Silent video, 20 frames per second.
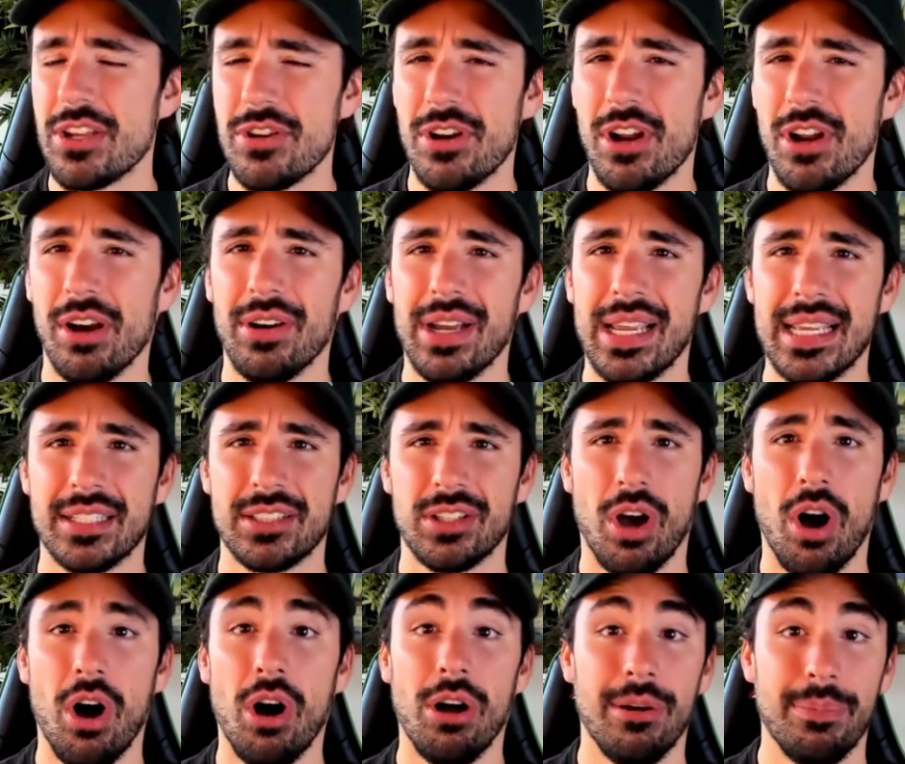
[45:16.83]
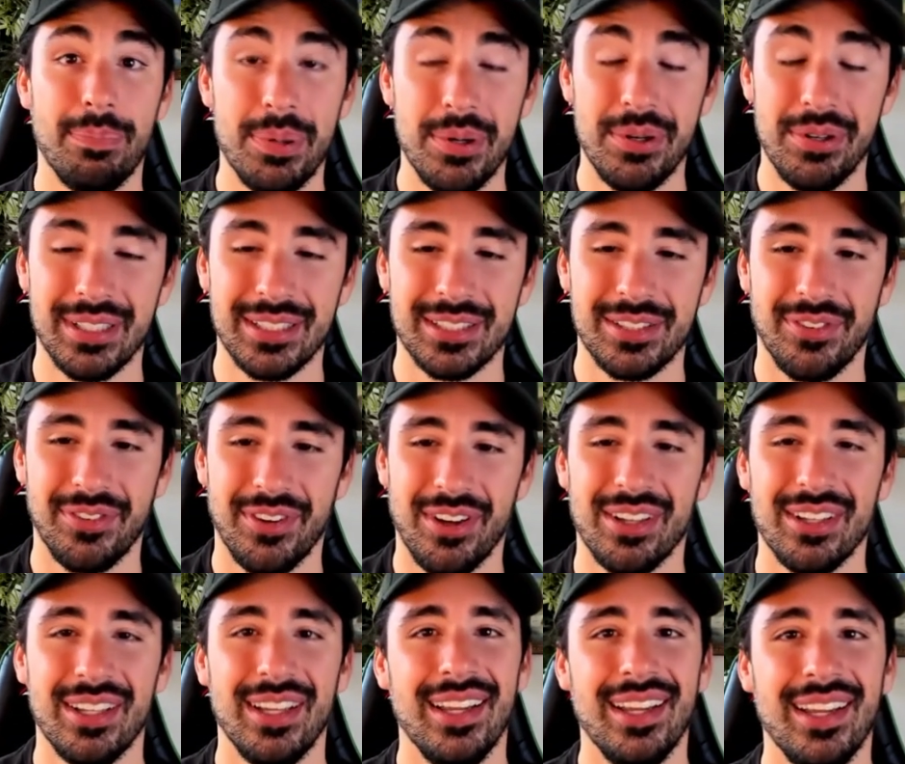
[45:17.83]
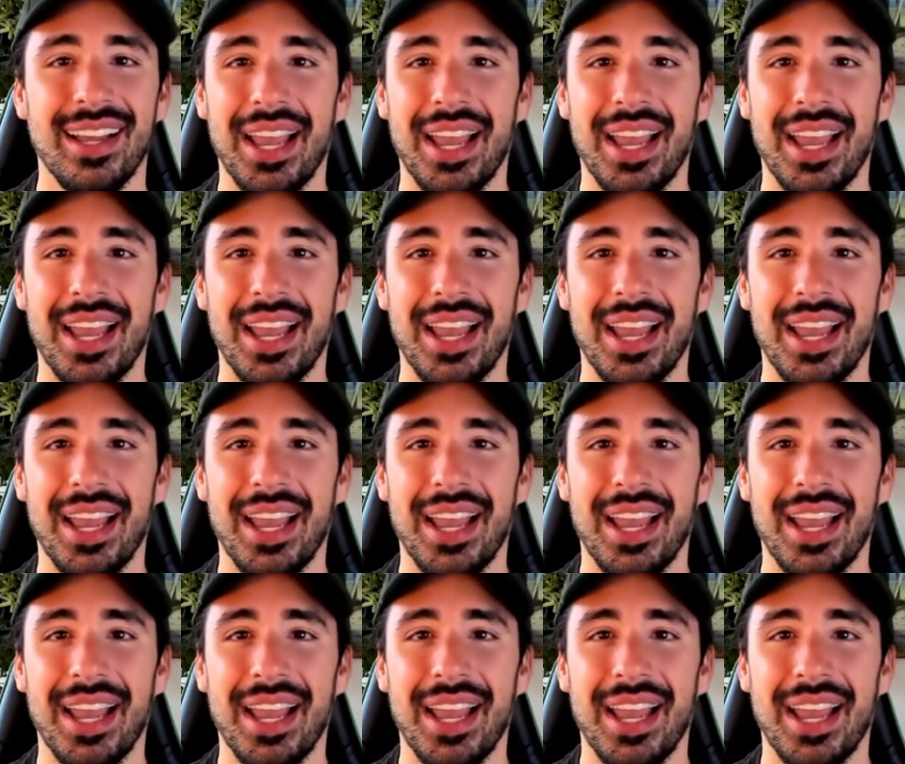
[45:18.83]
you know, it's all Putin's fault.